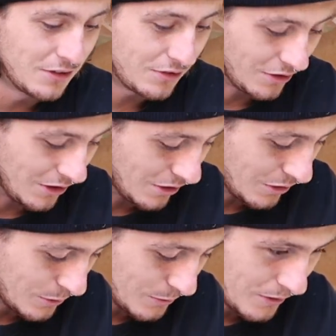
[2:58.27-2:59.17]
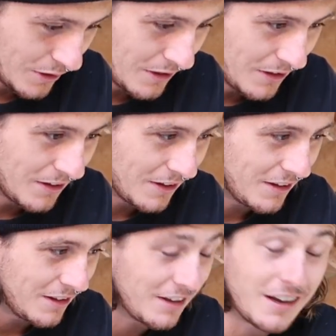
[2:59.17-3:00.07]
So
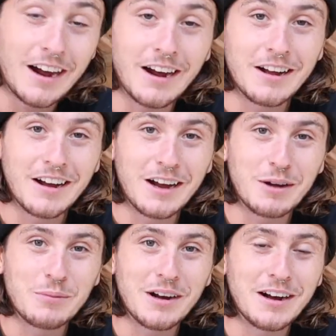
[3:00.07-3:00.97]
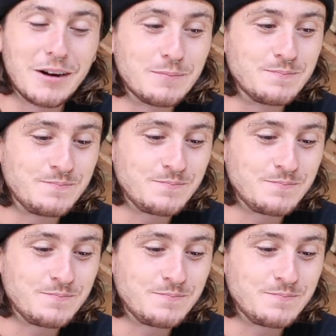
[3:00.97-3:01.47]
yeah, I'm